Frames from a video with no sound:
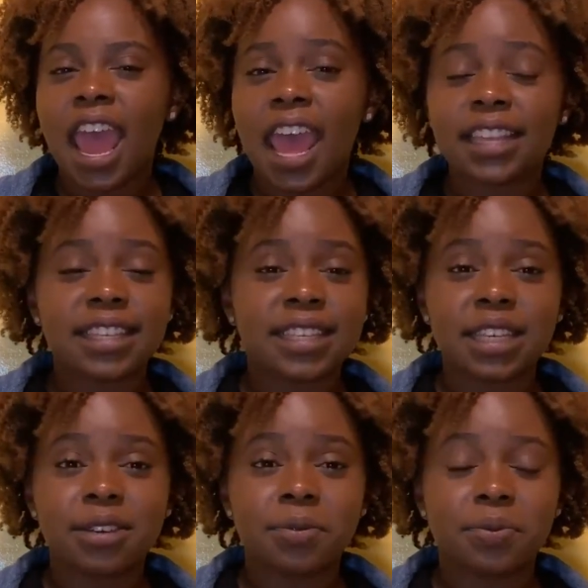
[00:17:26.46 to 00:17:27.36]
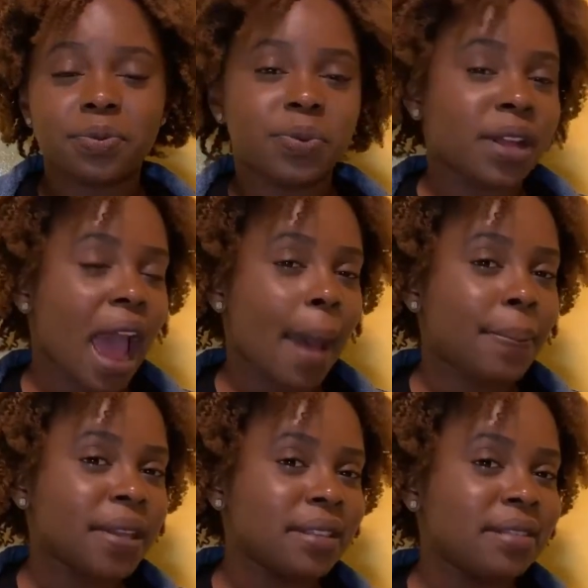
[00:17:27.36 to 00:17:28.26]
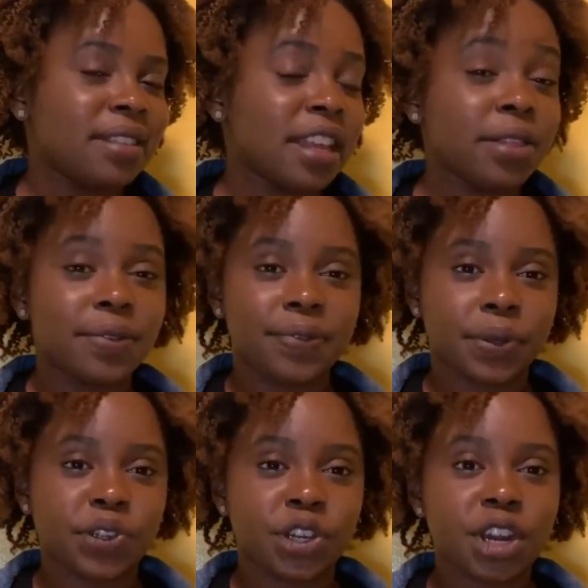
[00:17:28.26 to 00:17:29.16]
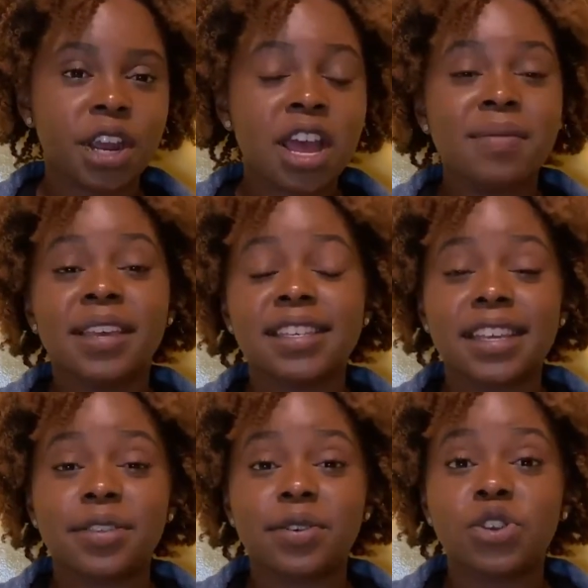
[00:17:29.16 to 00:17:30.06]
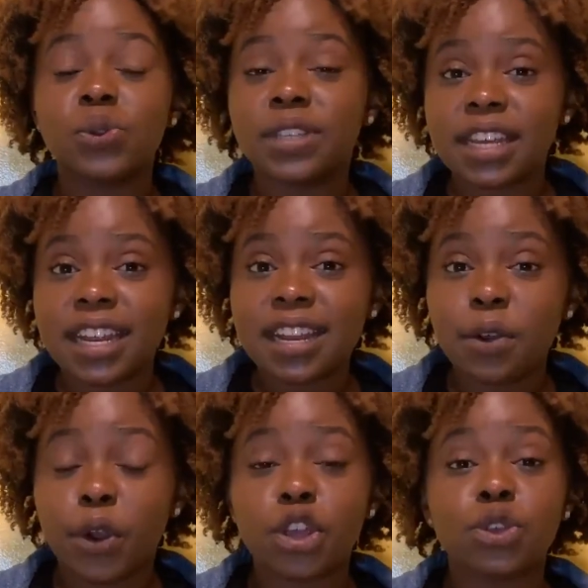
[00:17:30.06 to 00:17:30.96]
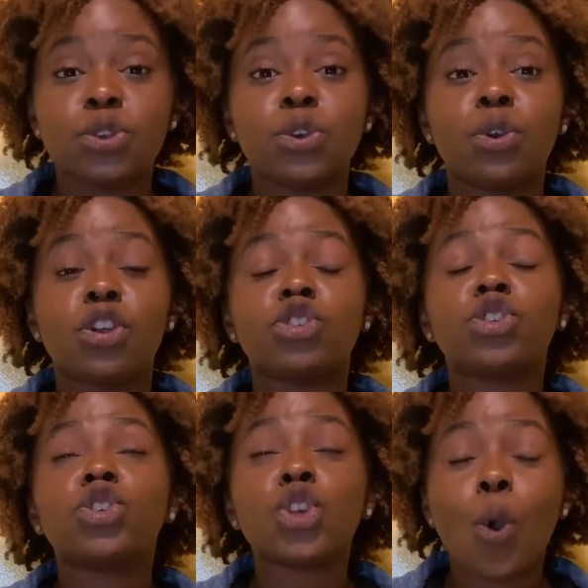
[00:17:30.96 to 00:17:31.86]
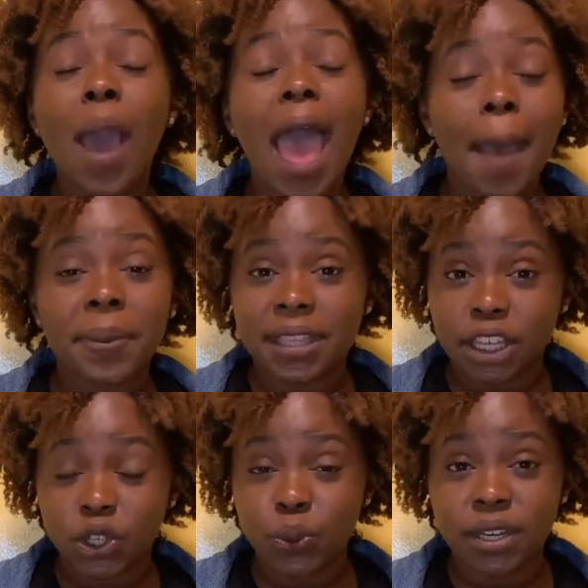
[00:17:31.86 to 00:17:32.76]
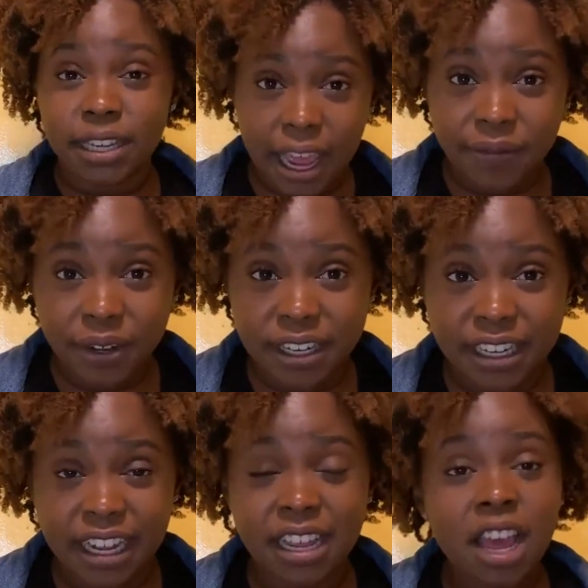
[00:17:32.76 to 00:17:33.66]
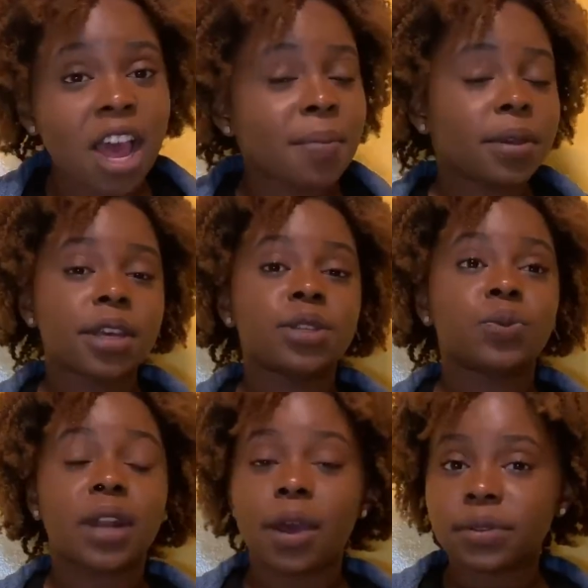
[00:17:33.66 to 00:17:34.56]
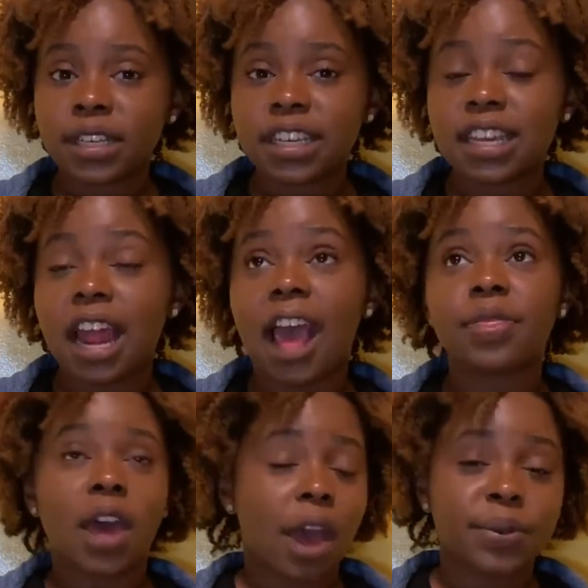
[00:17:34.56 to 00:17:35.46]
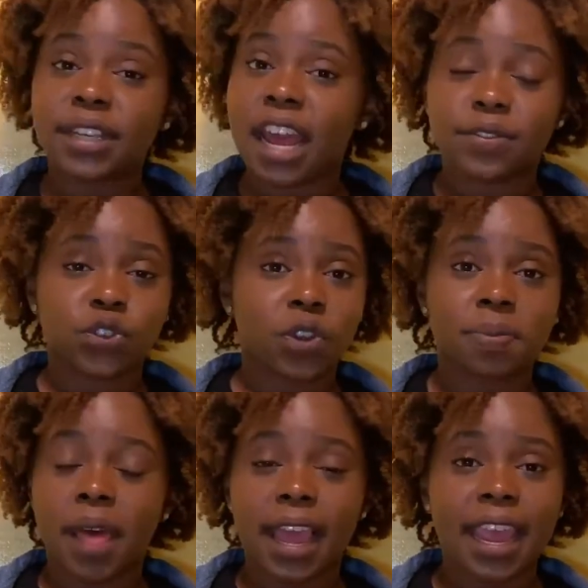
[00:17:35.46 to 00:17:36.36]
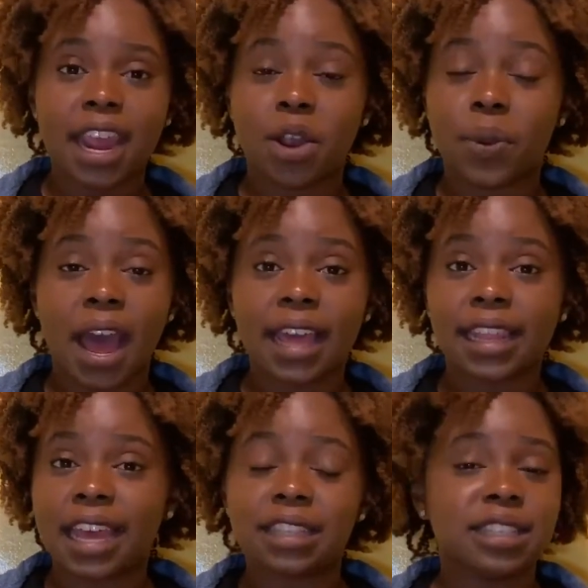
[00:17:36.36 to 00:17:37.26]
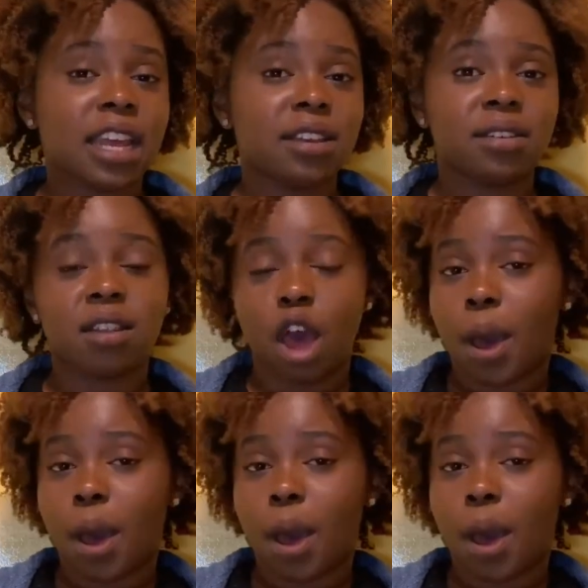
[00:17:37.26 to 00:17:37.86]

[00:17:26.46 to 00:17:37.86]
and see what happens in the future, because either you did it or you're so happy that you never did it. Because when I was a kid, I thought I was gonna have straight black hair with highlights, and